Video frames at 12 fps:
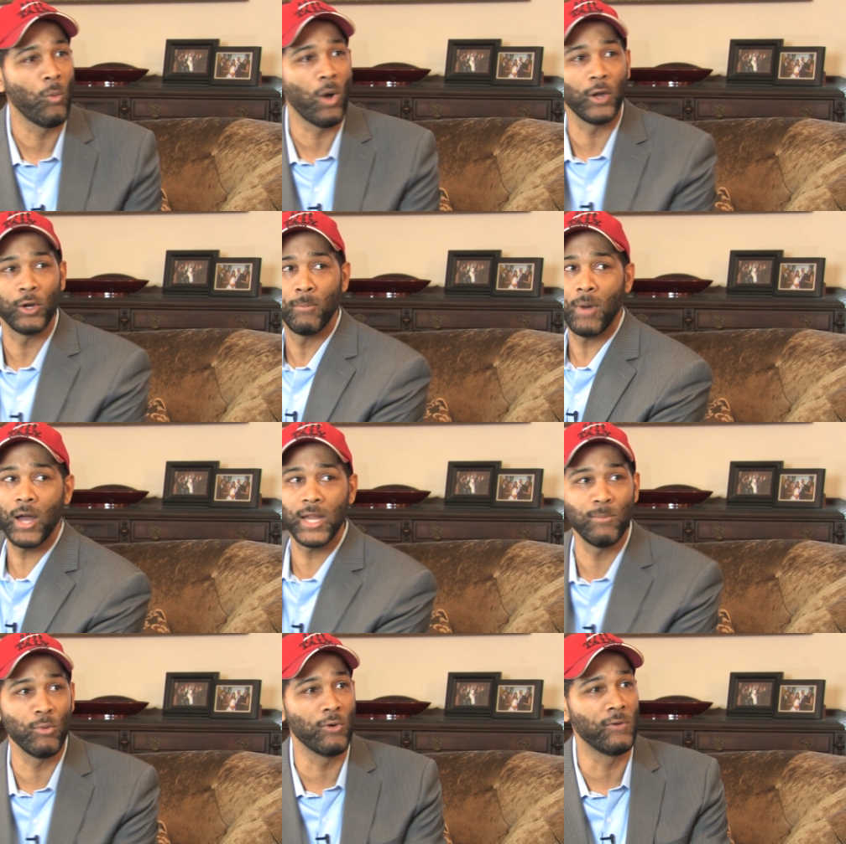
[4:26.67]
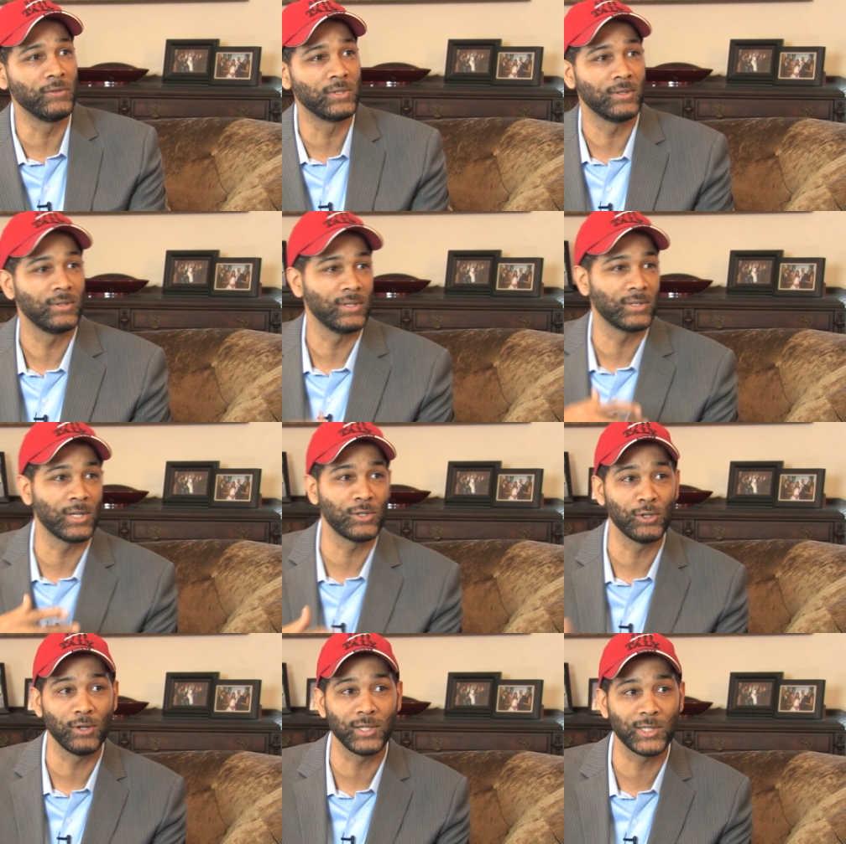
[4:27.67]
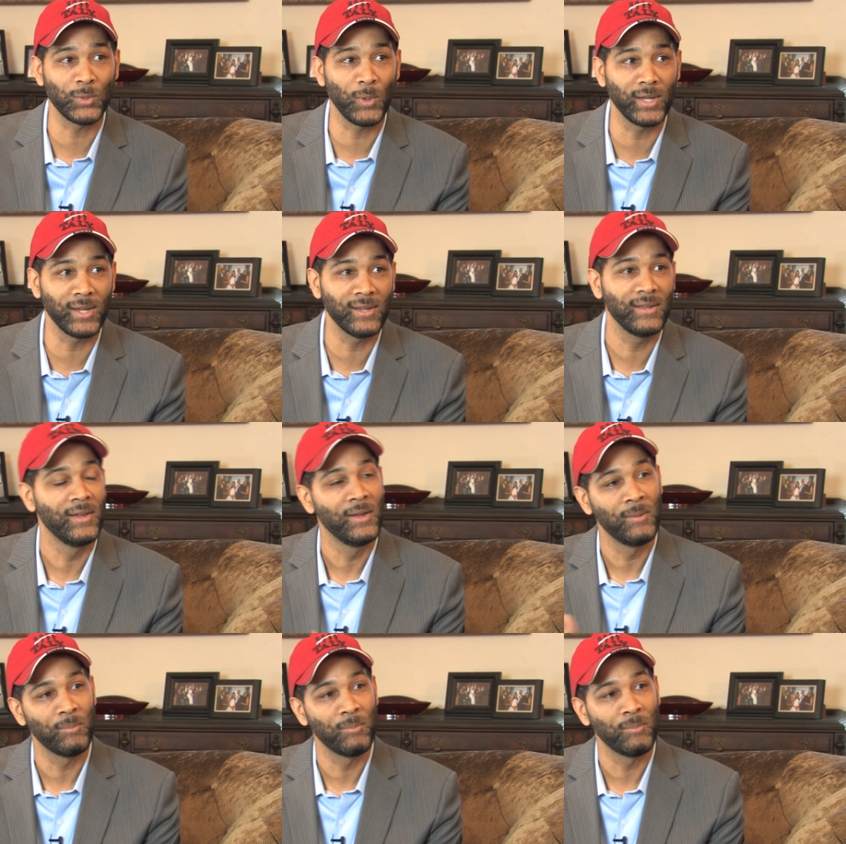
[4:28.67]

while your body moves and such you're not swinging,